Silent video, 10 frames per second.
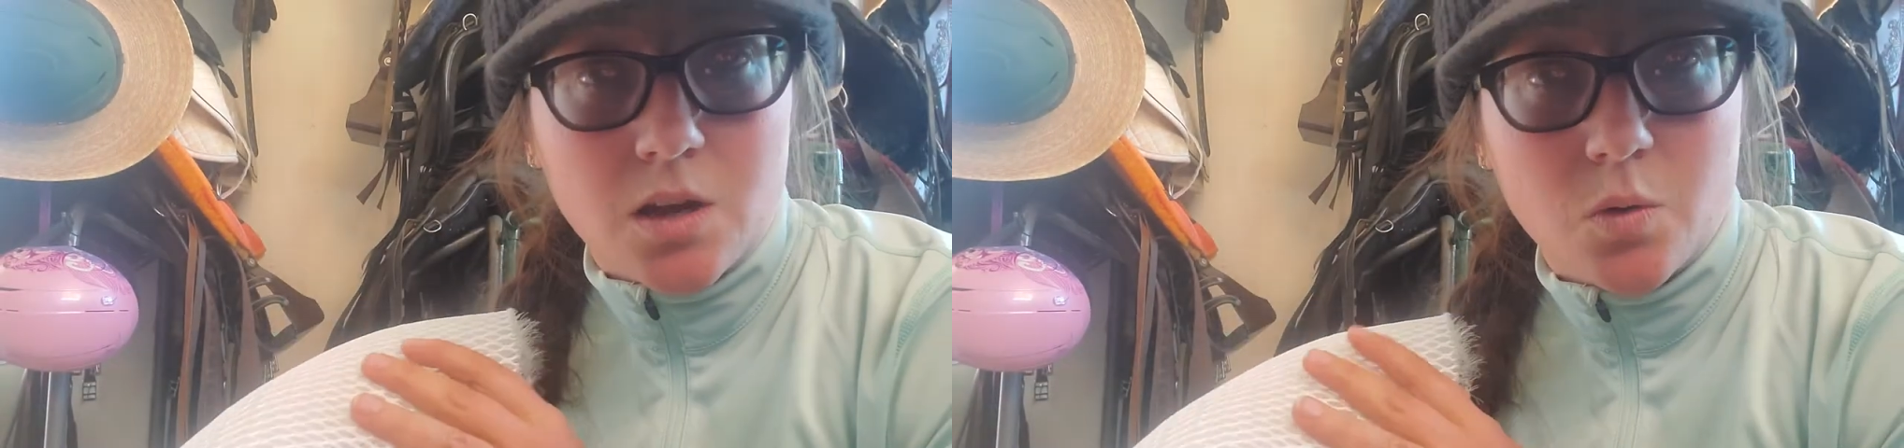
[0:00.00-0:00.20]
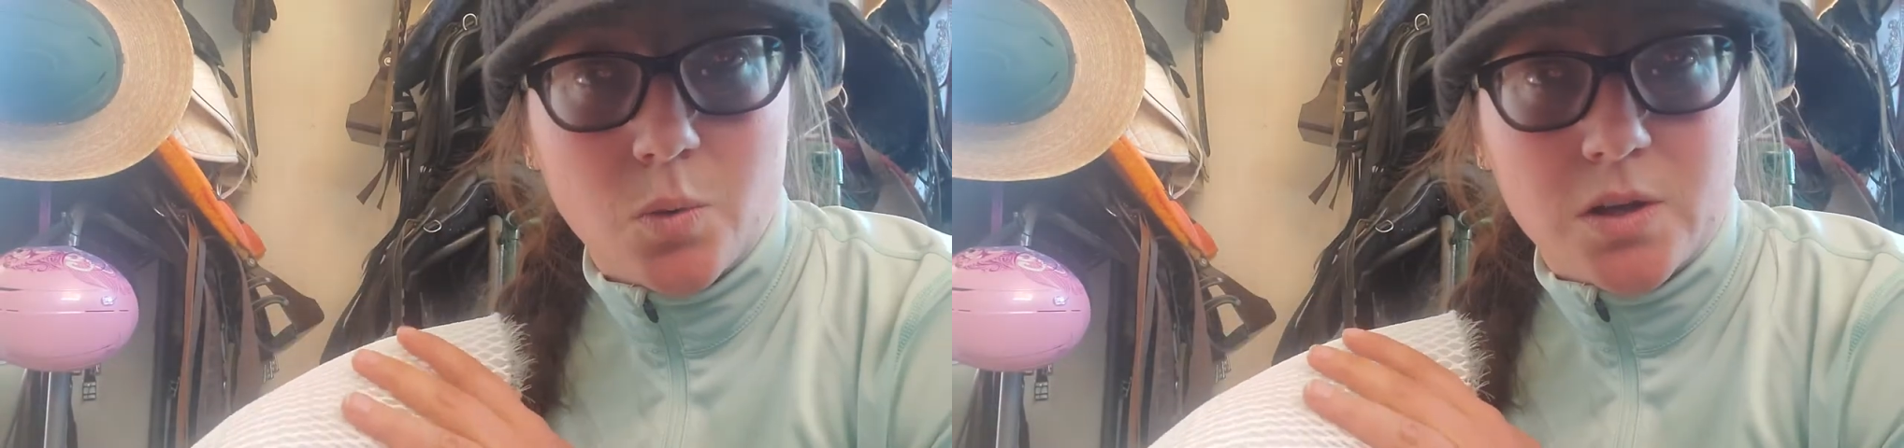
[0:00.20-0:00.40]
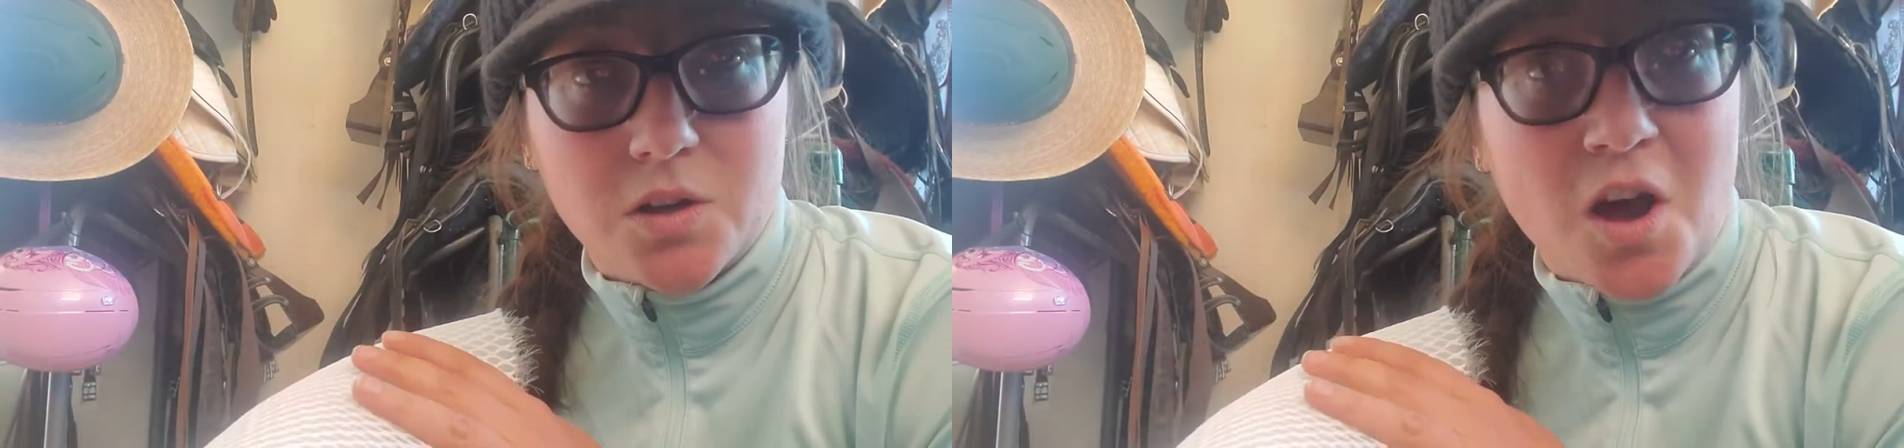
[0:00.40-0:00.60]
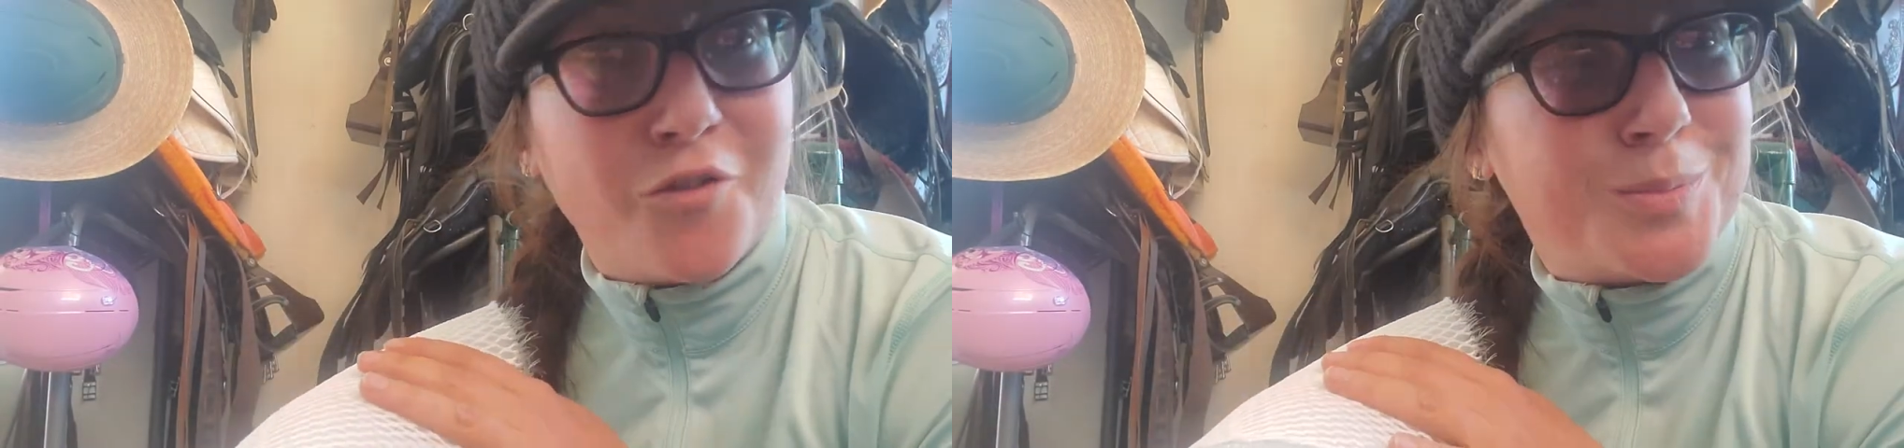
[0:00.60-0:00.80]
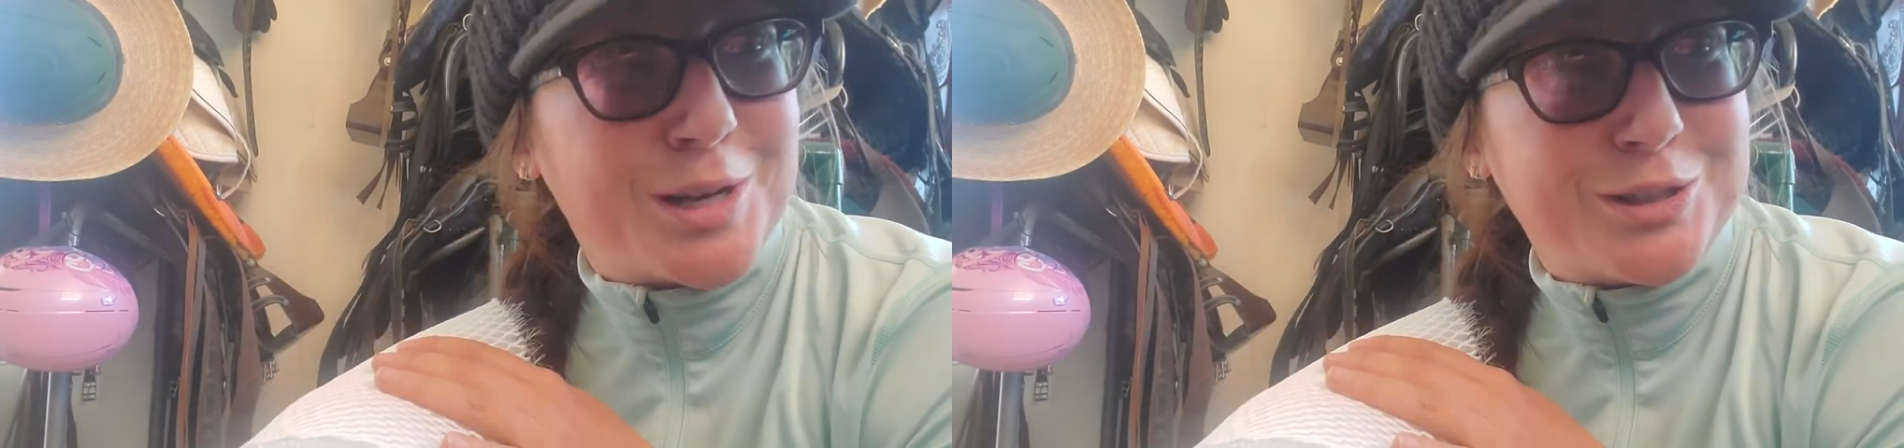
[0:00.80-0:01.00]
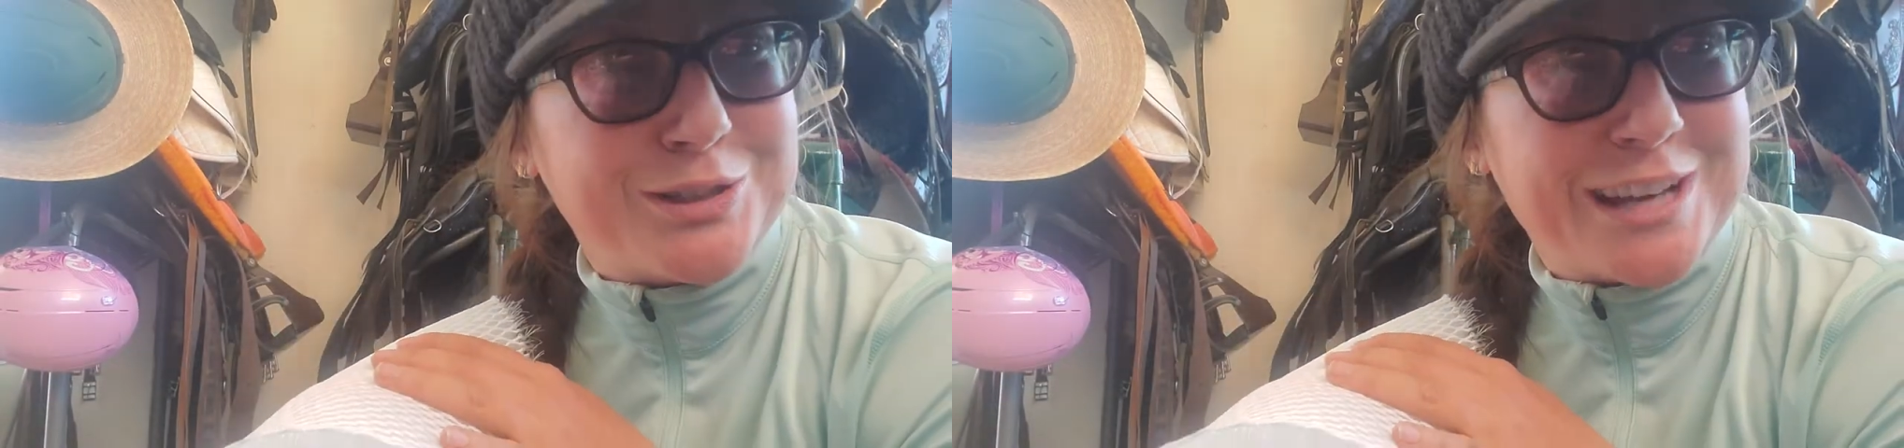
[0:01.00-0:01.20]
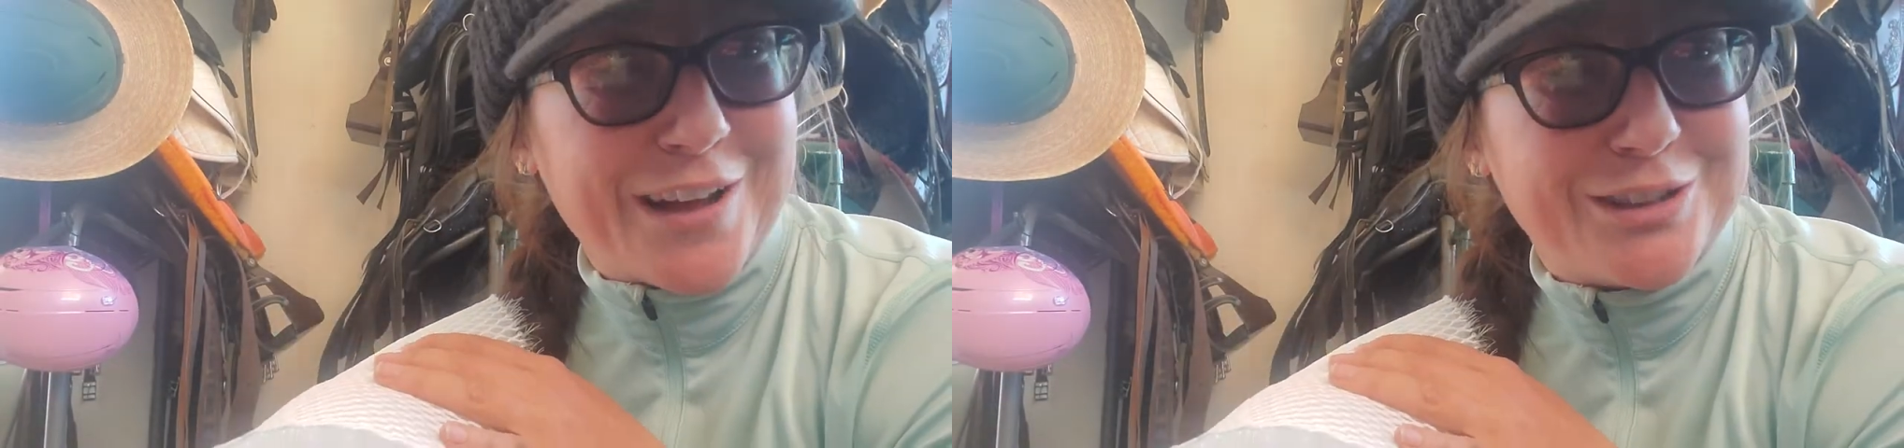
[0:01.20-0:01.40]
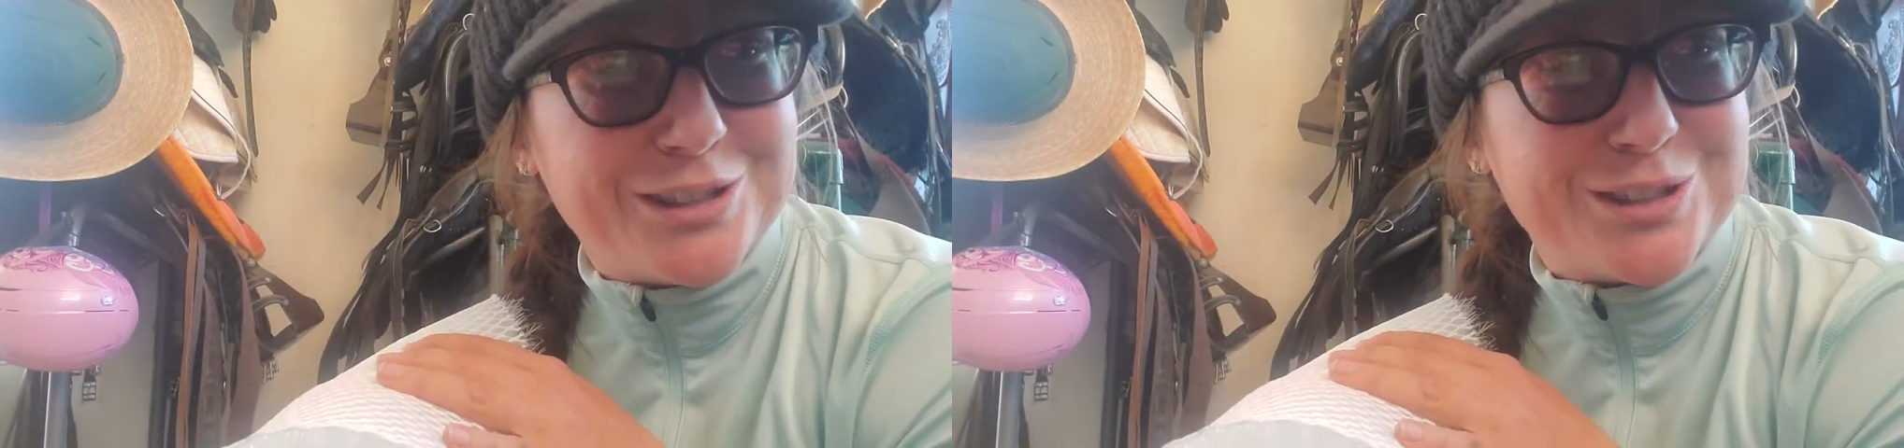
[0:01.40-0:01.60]
with conformational
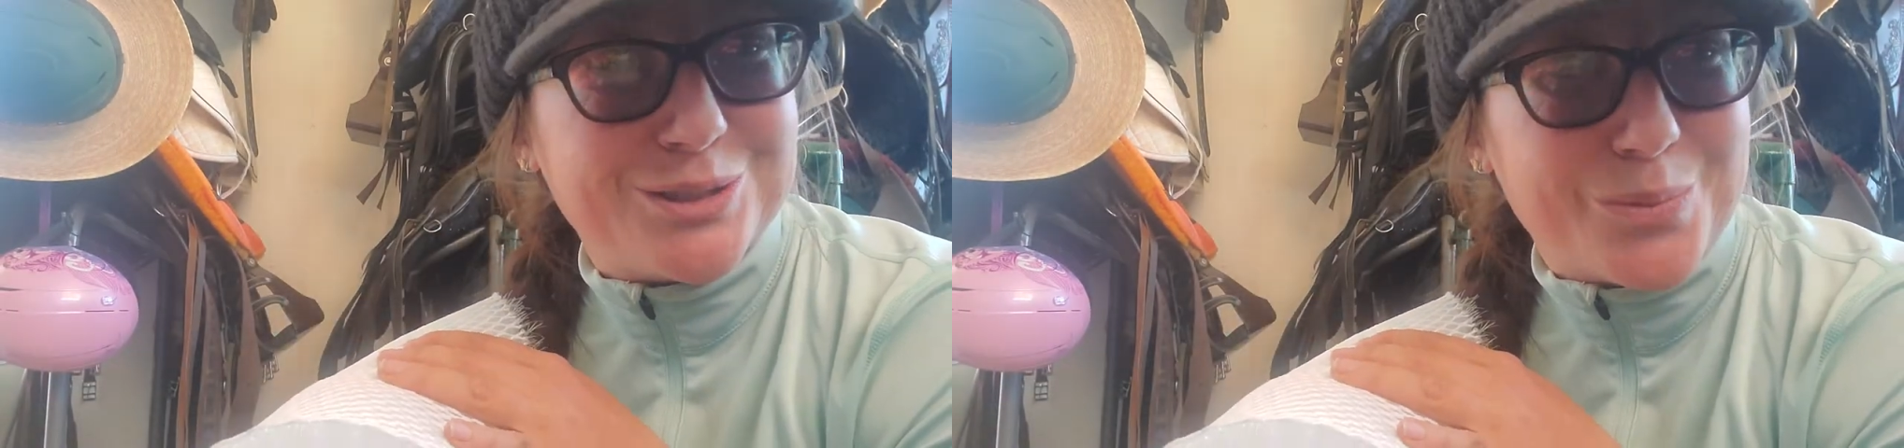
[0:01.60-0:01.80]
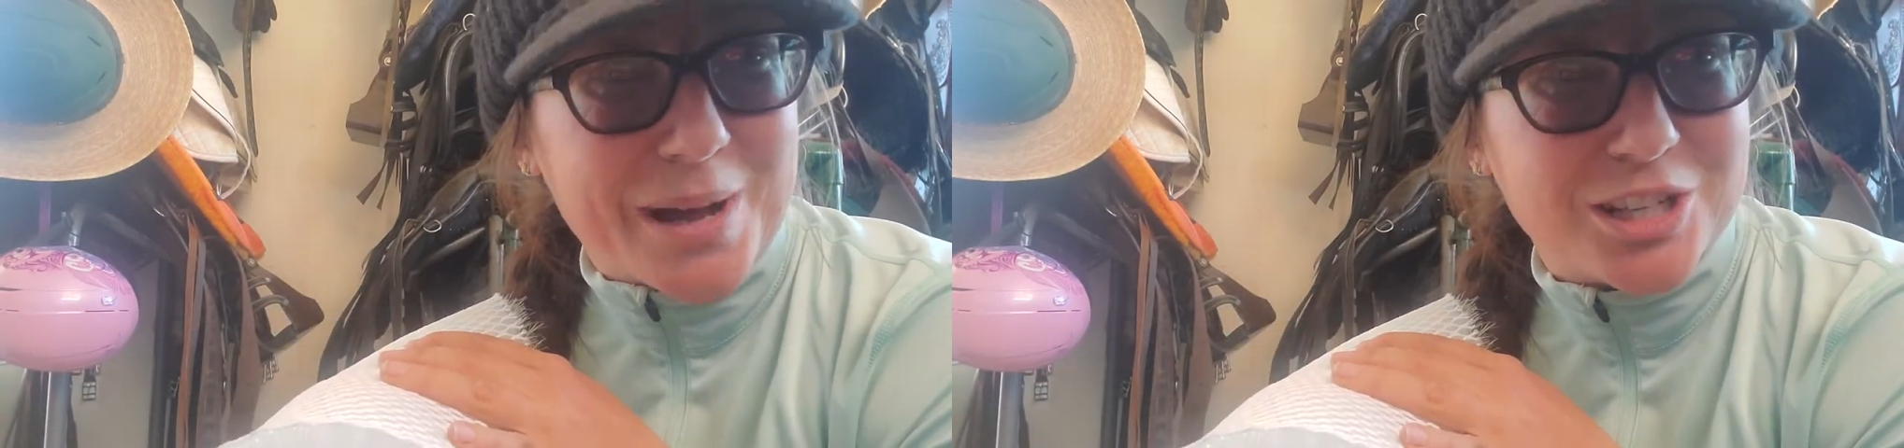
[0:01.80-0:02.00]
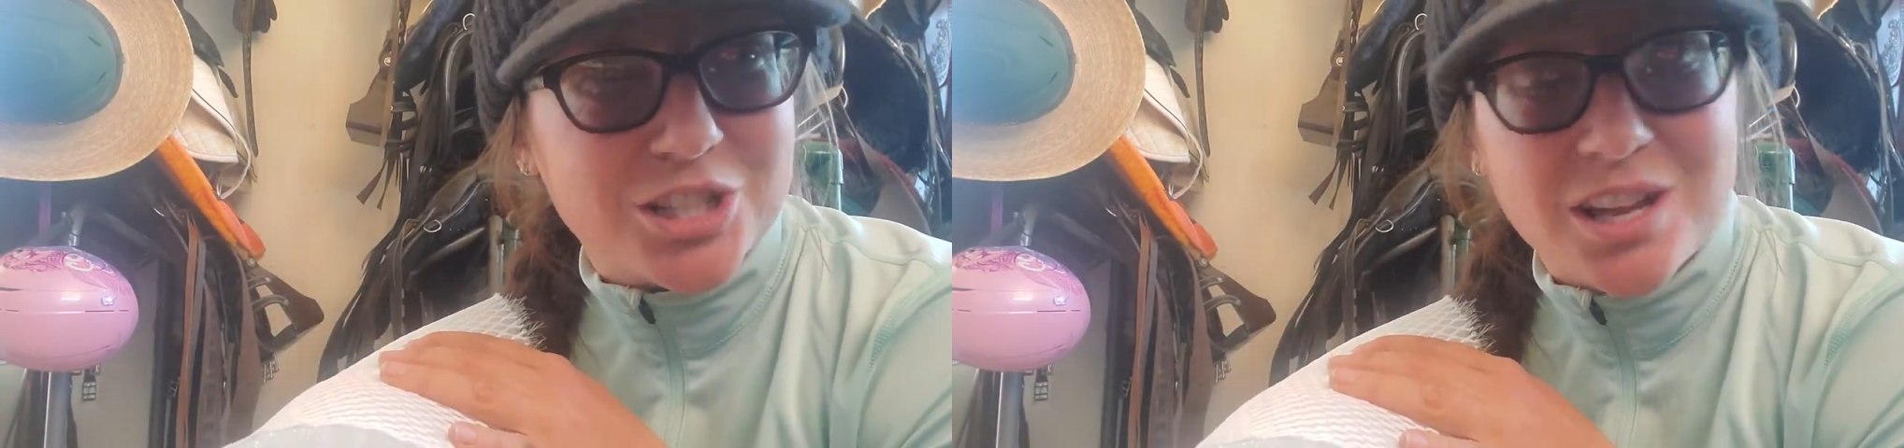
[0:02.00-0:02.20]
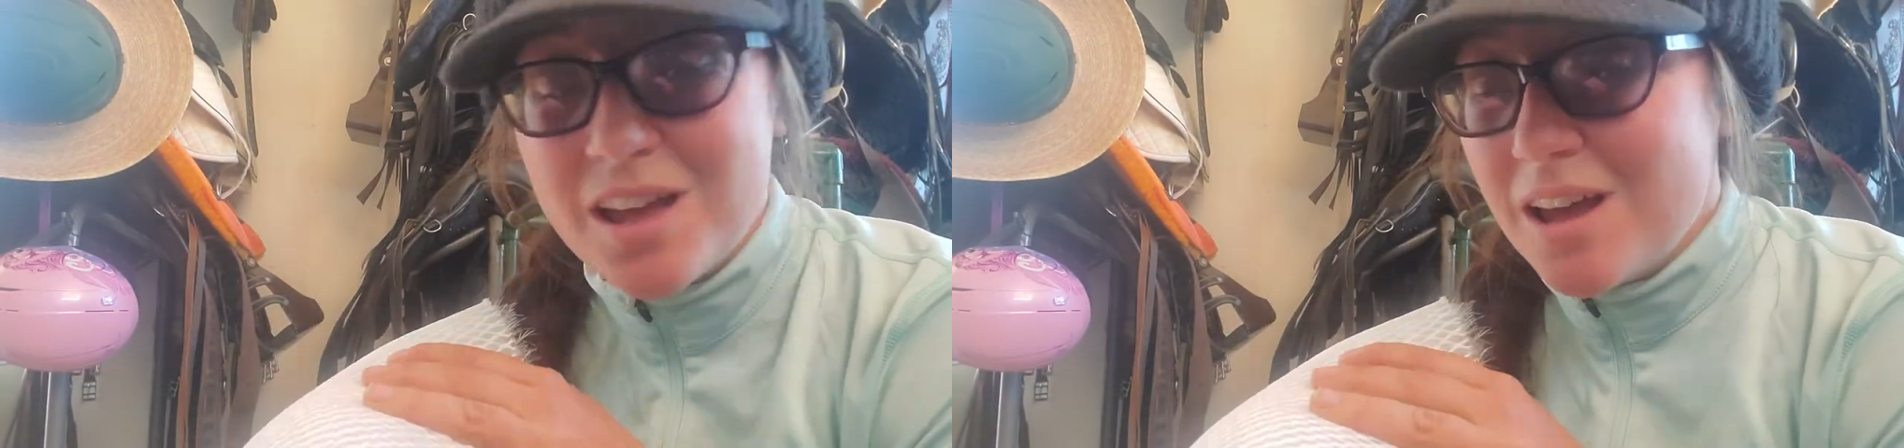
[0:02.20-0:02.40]
challenges so much.